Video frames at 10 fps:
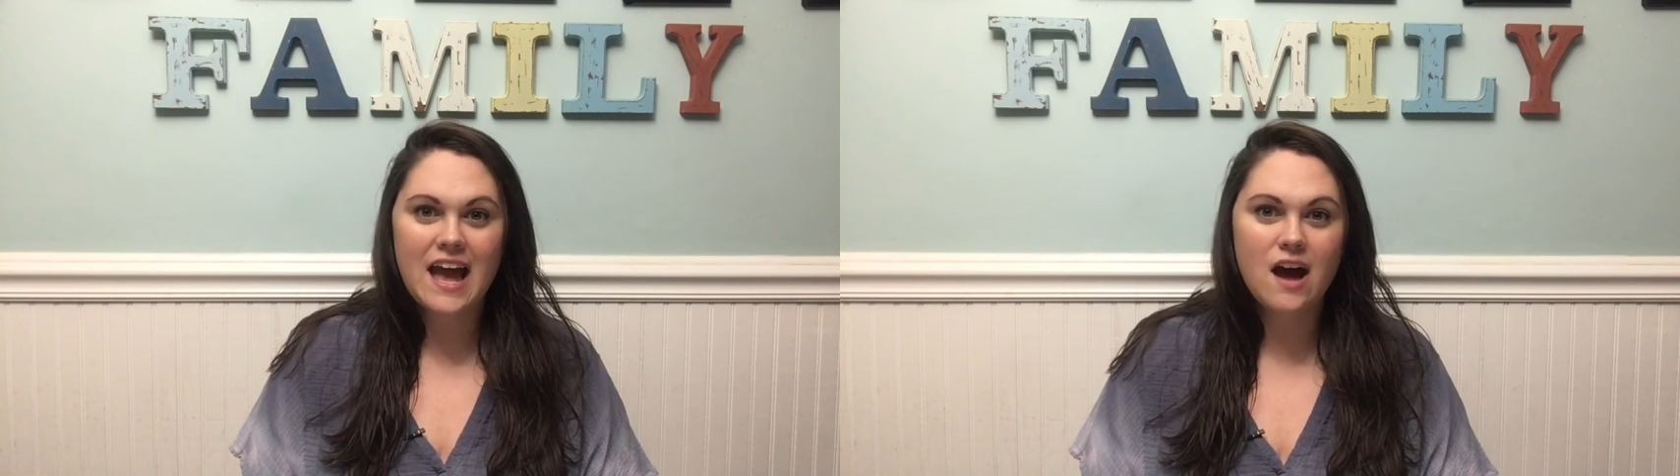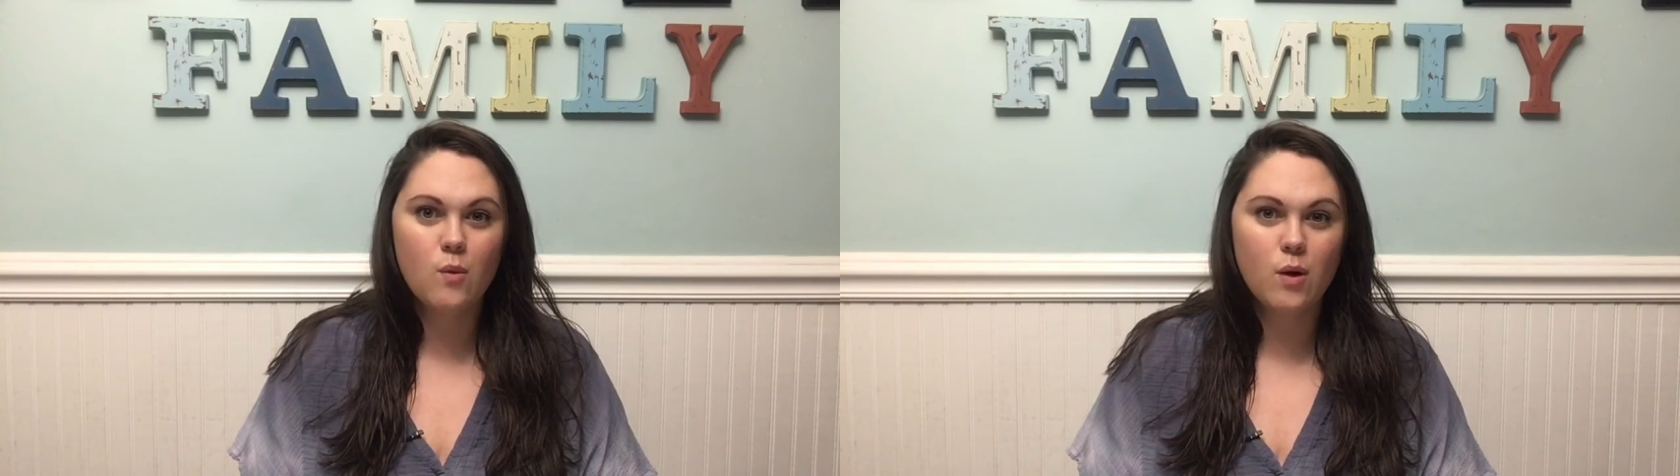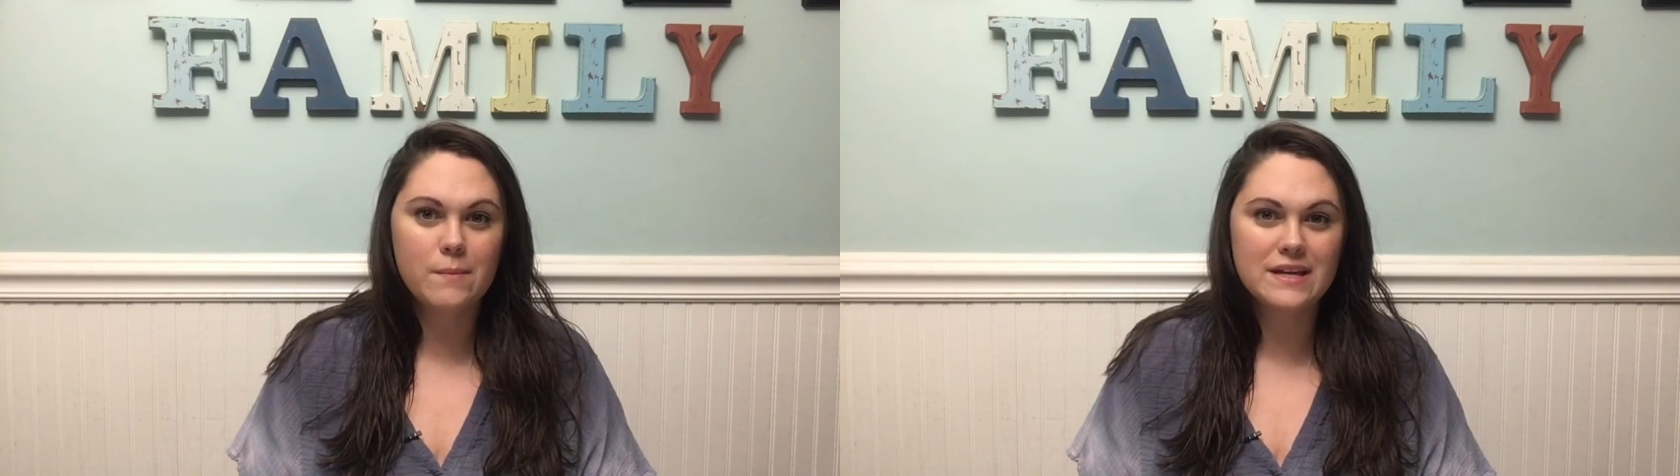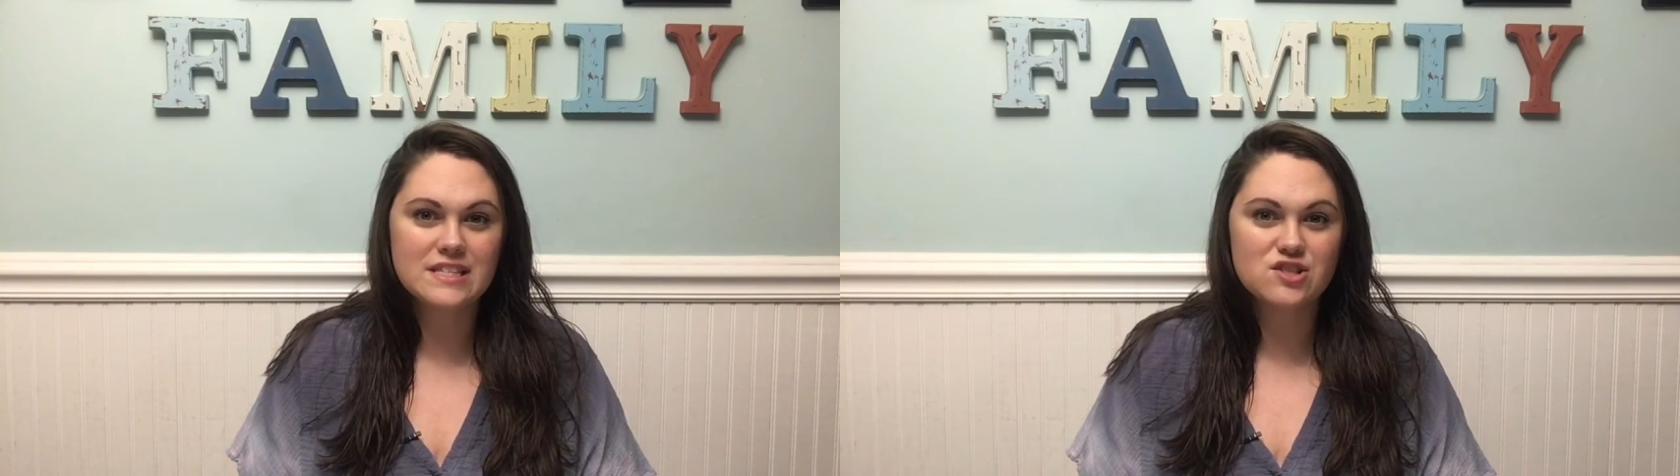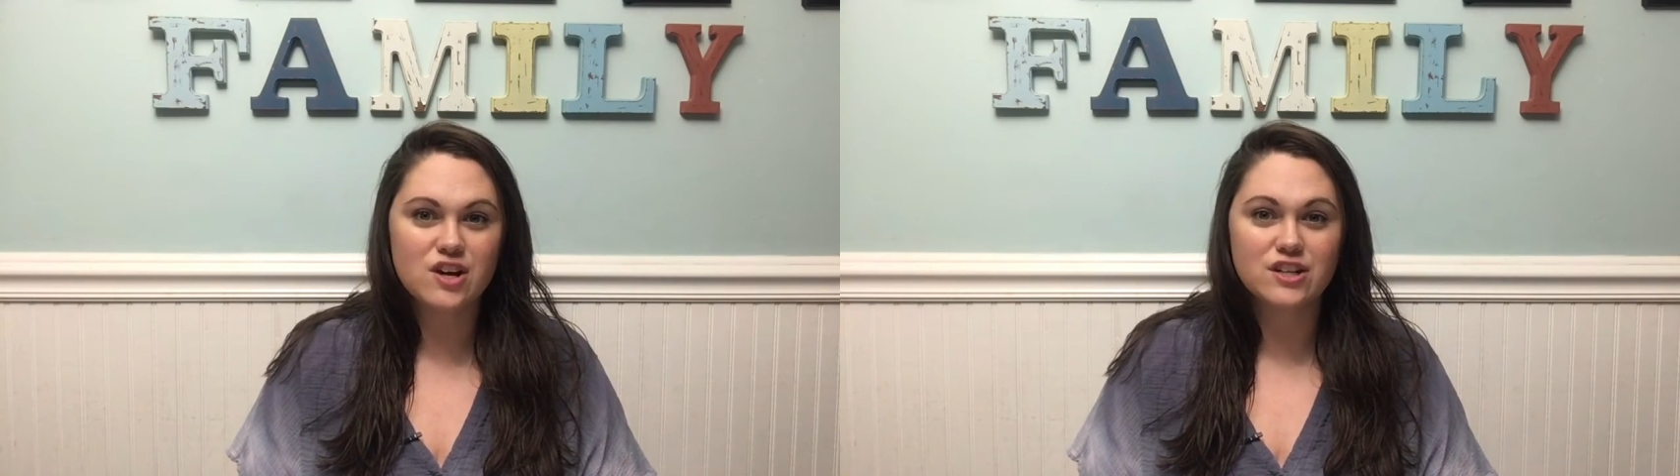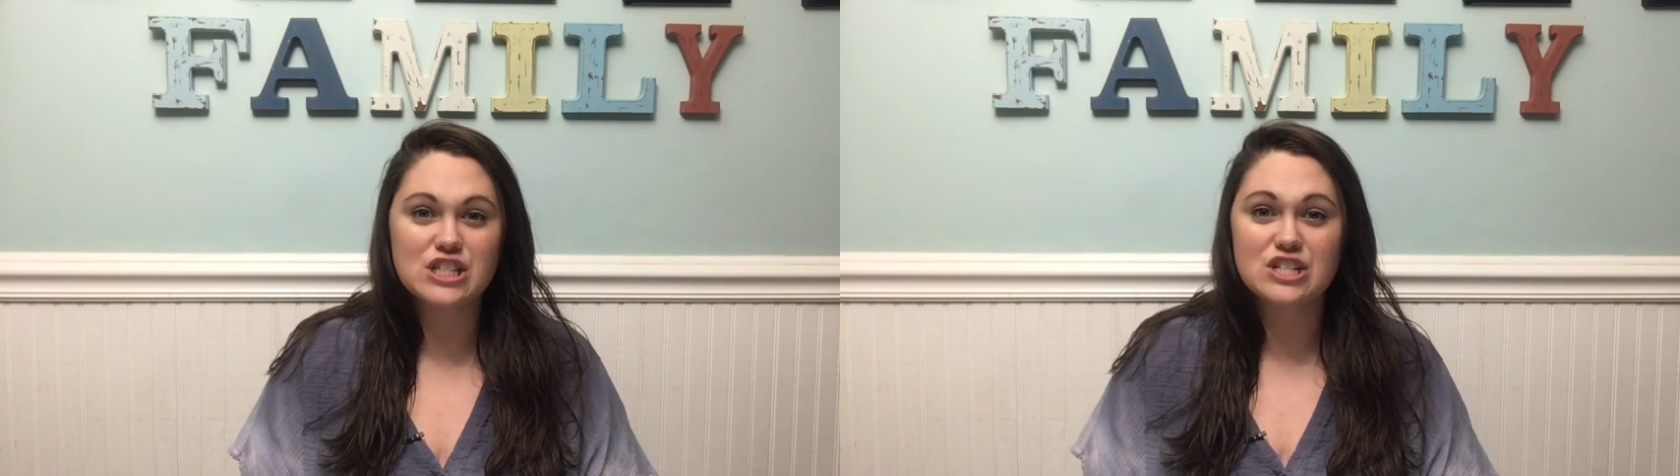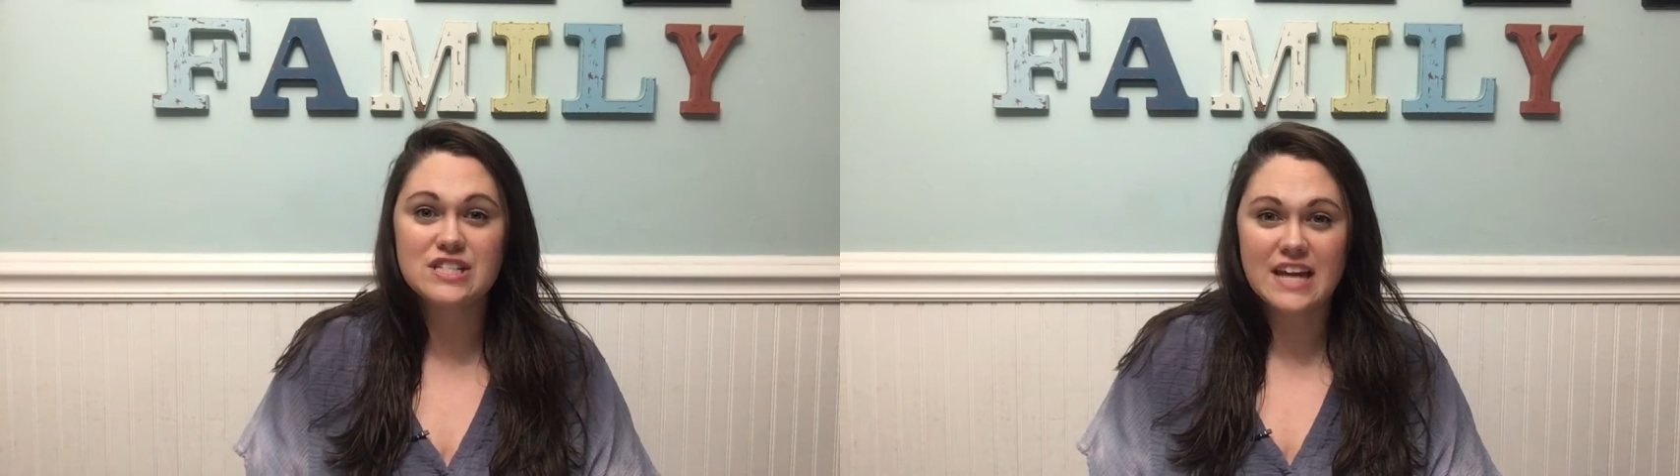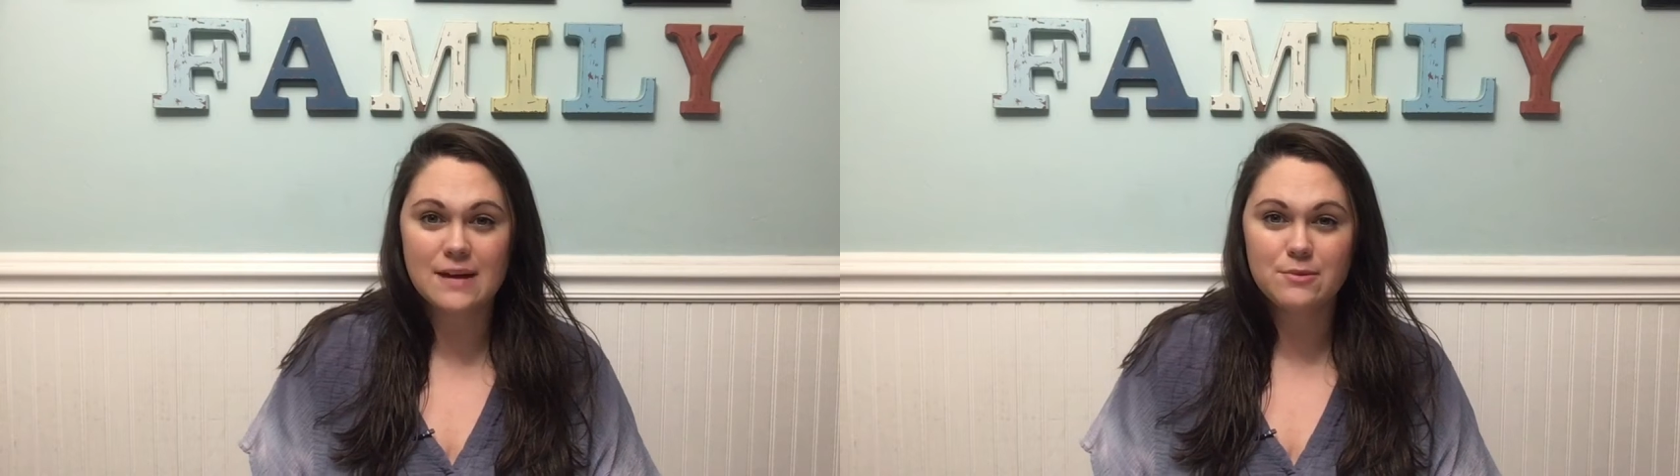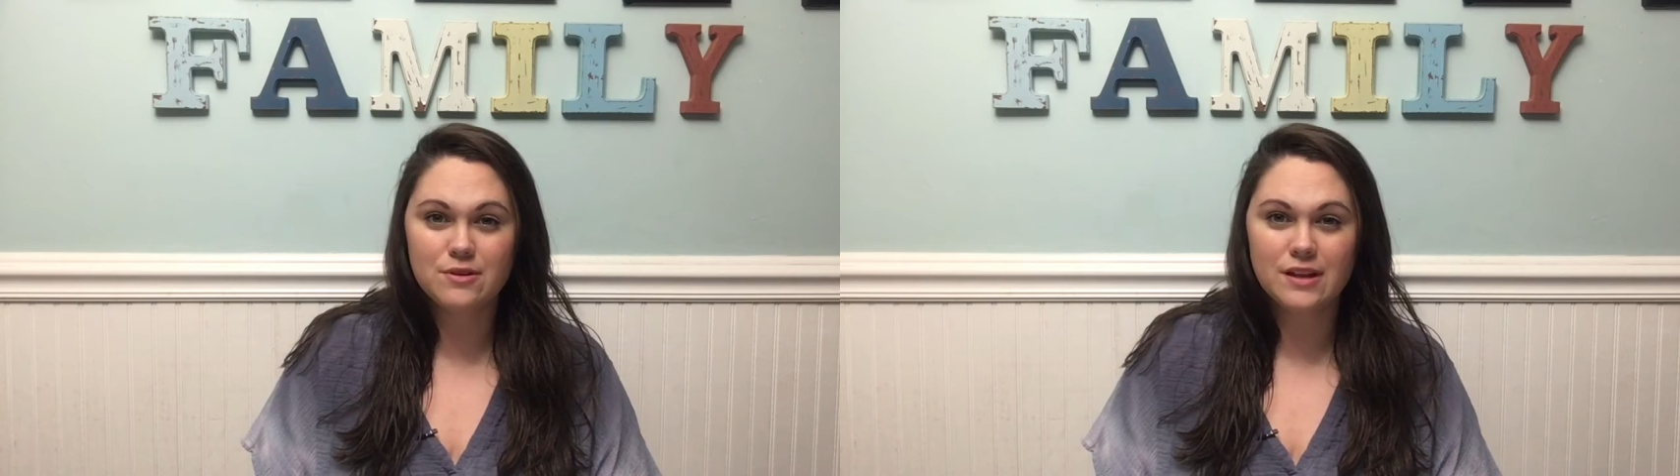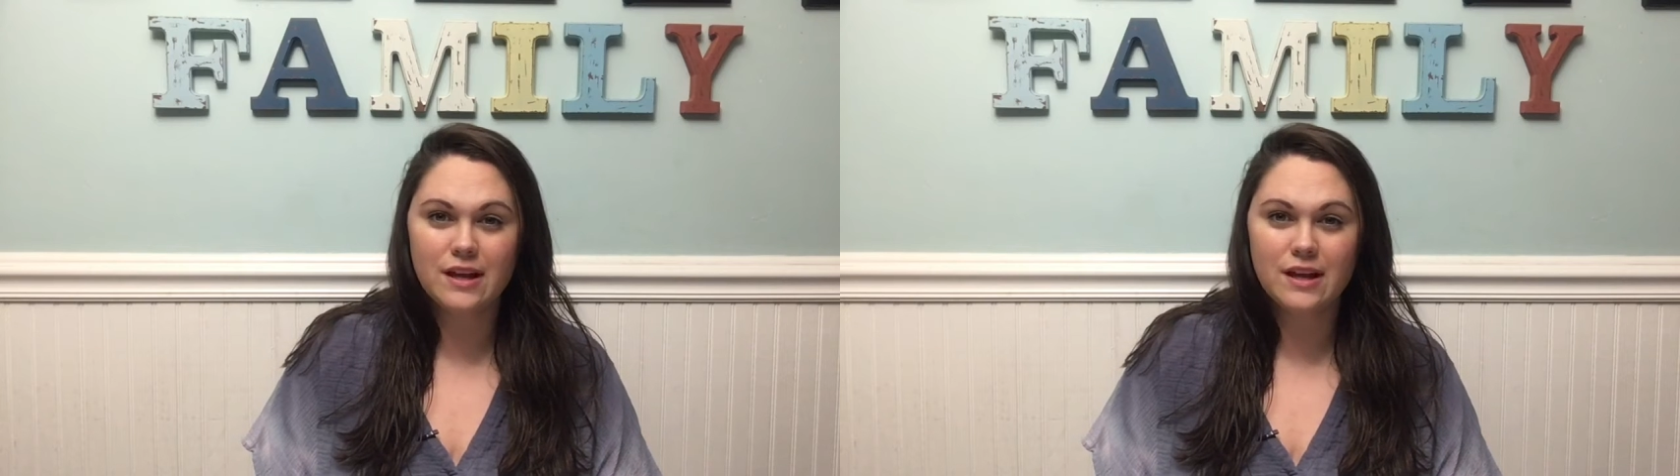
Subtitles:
and what makes a structure stable